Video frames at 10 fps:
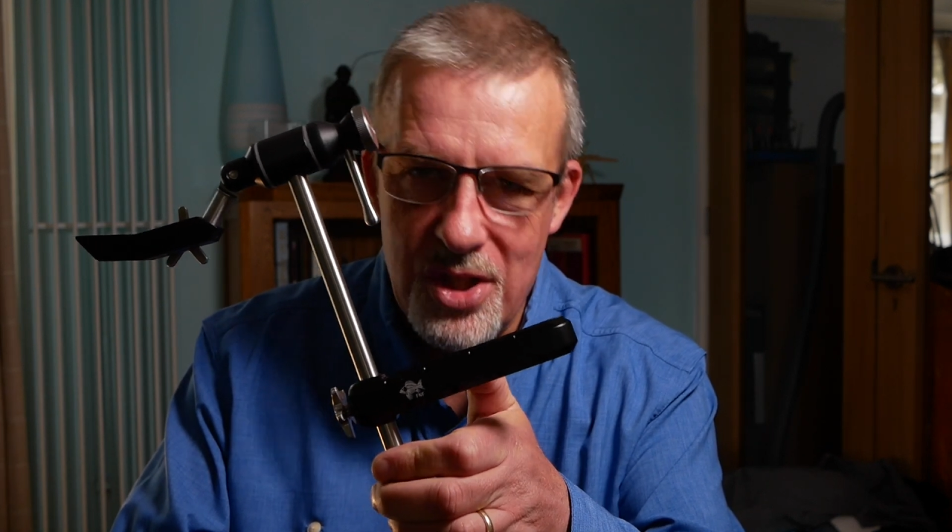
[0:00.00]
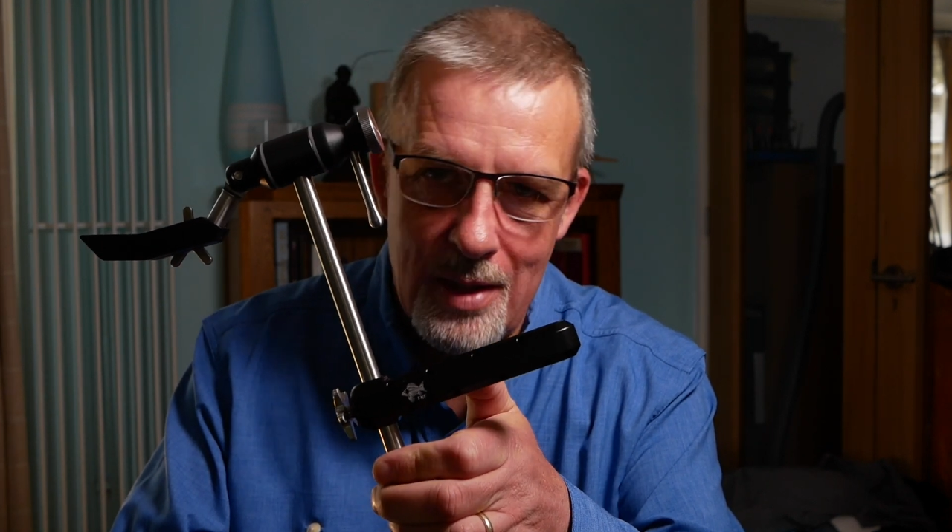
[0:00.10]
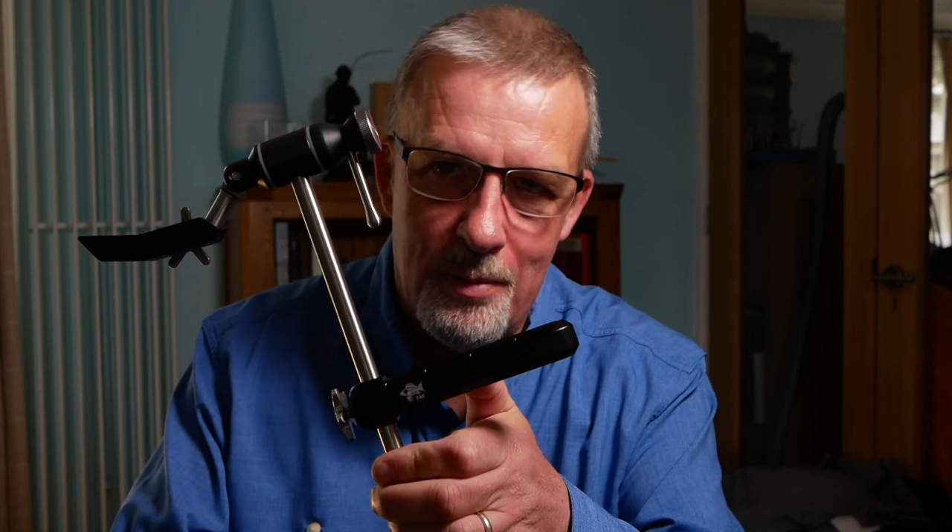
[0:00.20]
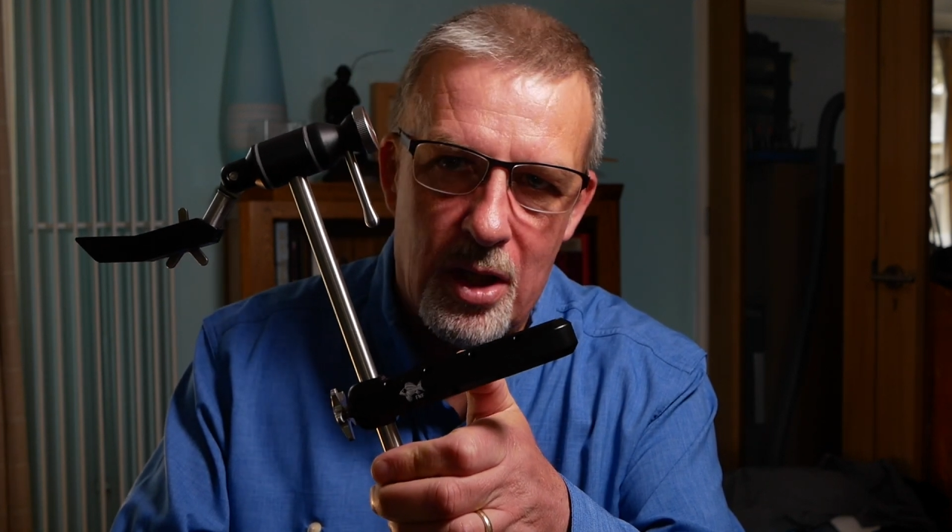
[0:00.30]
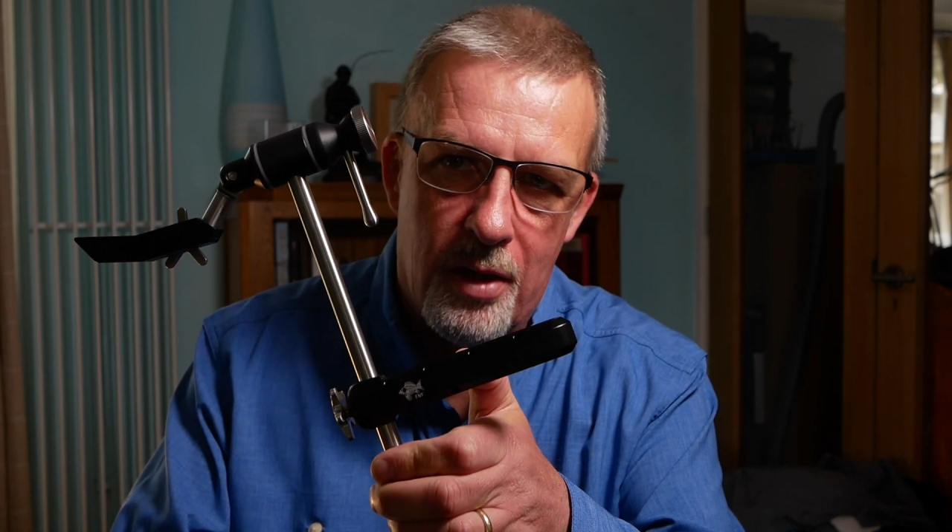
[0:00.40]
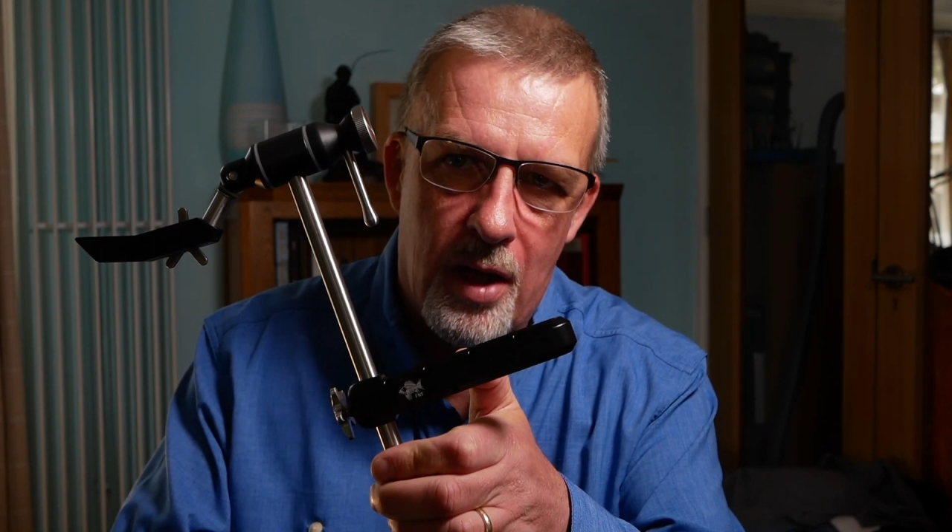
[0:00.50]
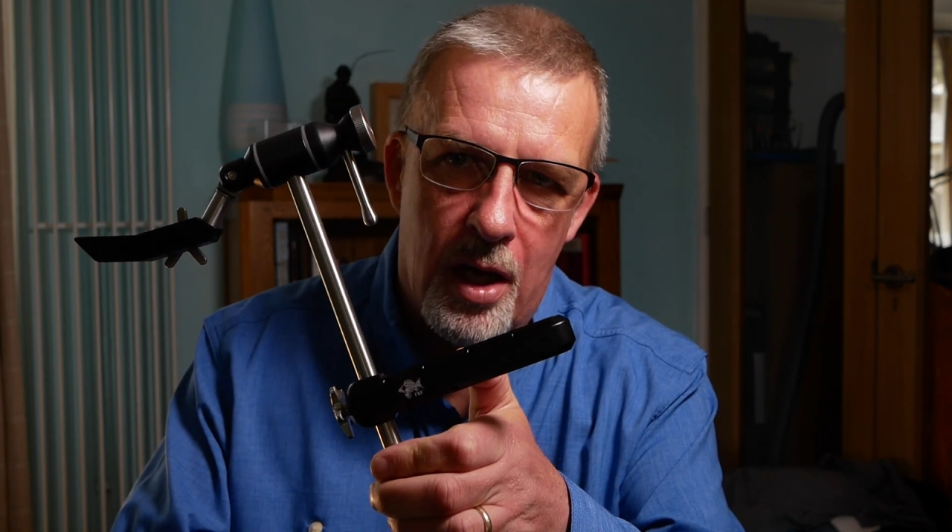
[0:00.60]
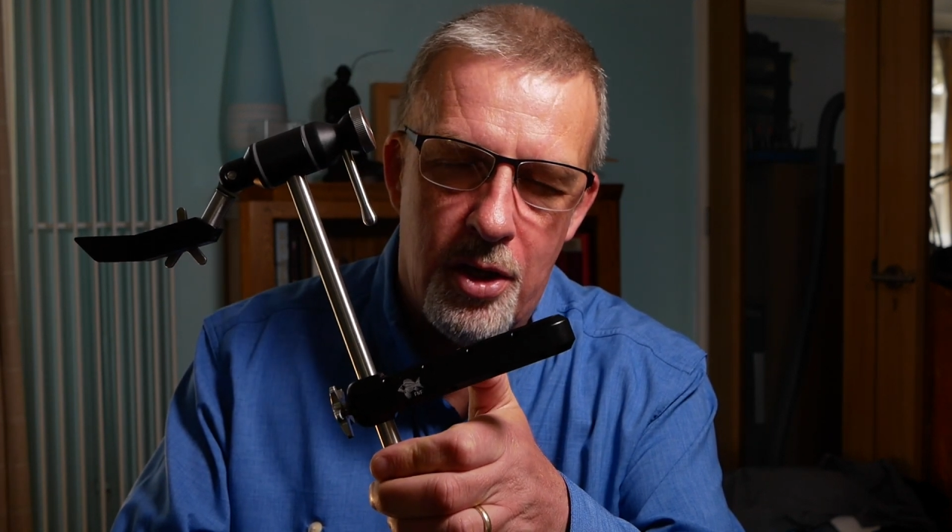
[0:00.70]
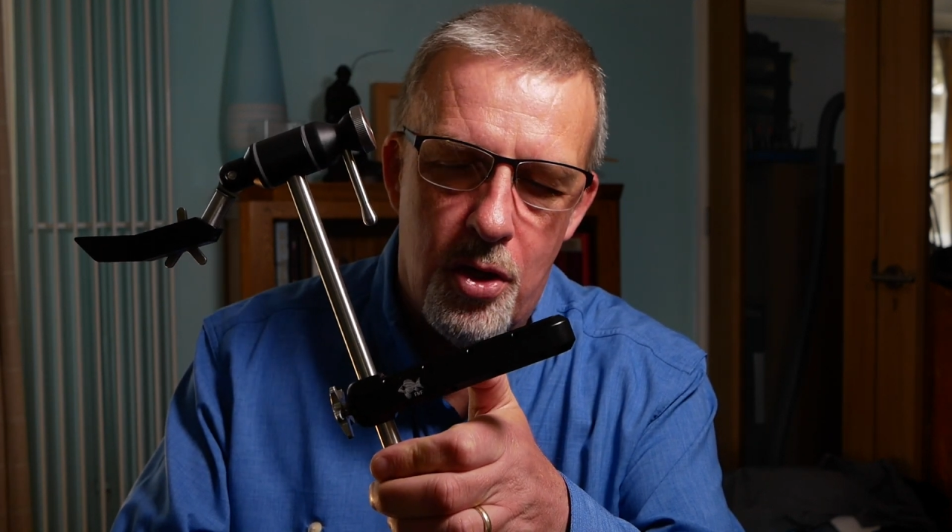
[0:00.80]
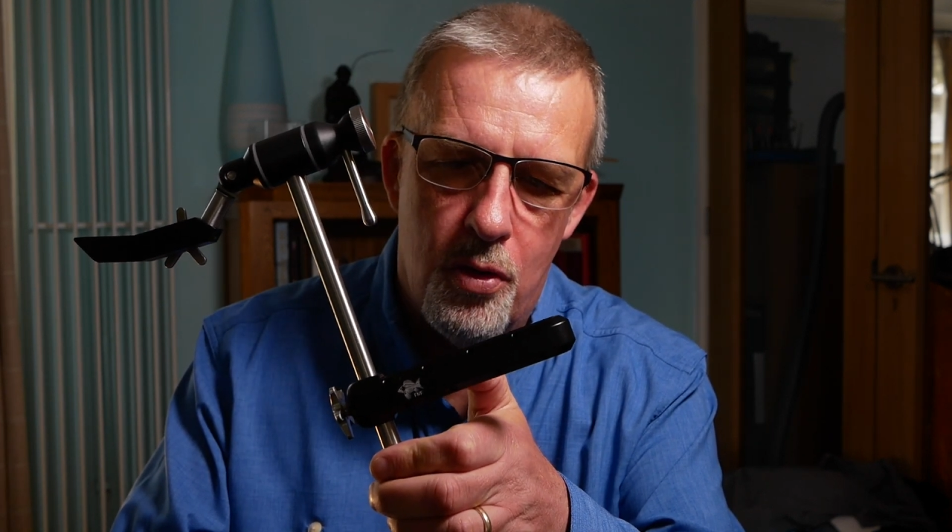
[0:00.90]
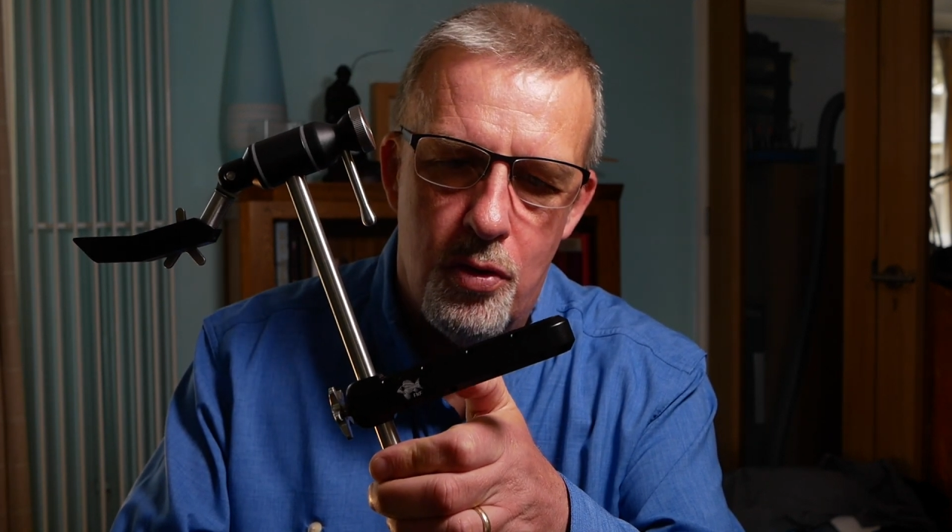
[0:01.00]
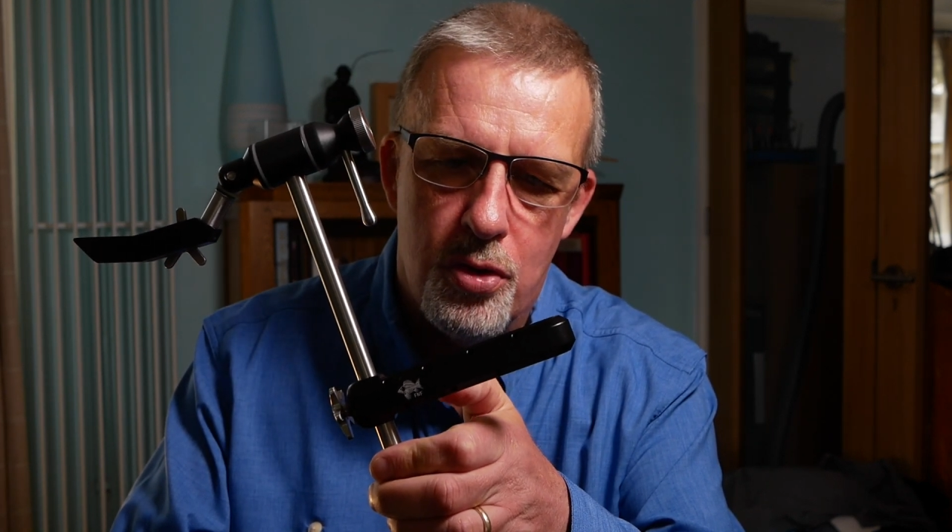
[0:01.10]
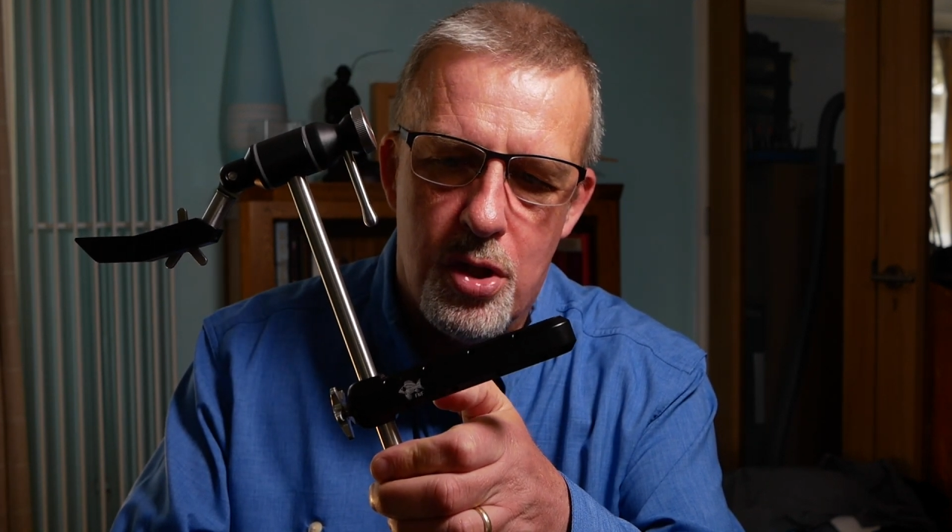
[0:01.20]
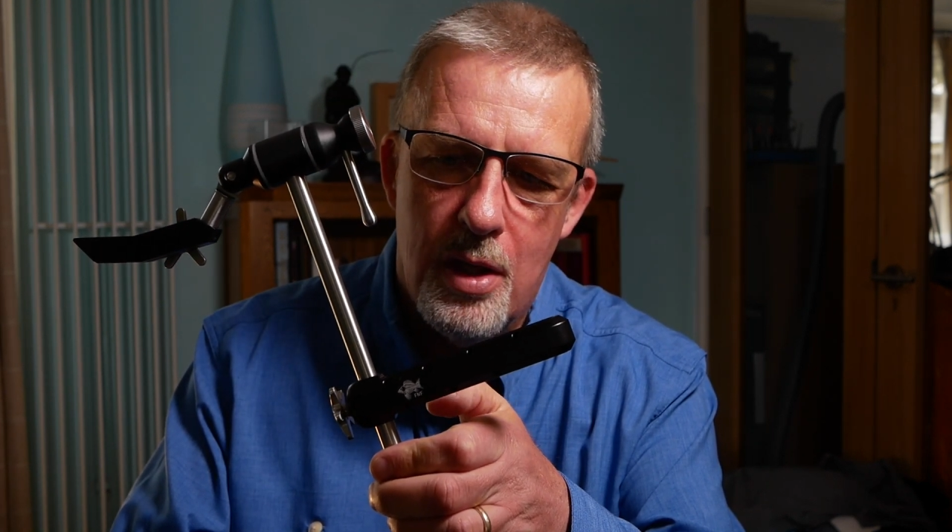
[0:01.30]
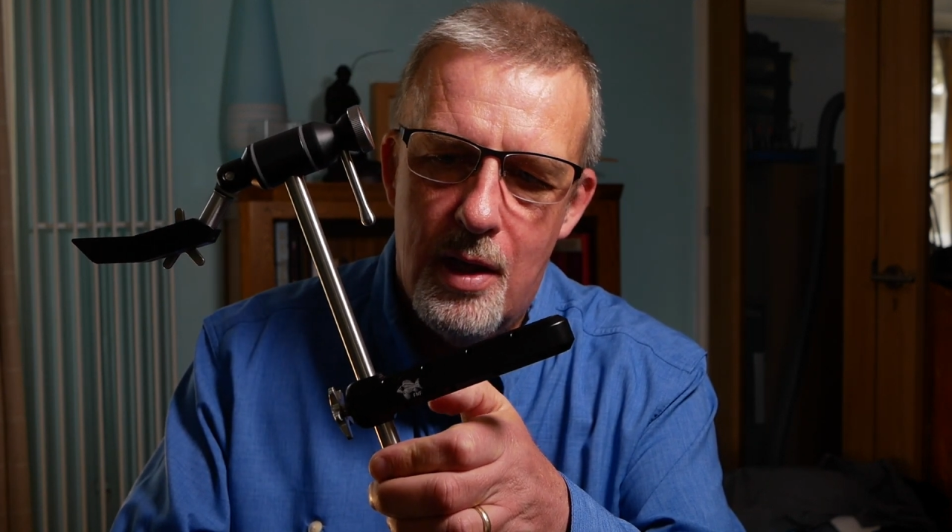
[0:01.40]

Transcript: similar that I use,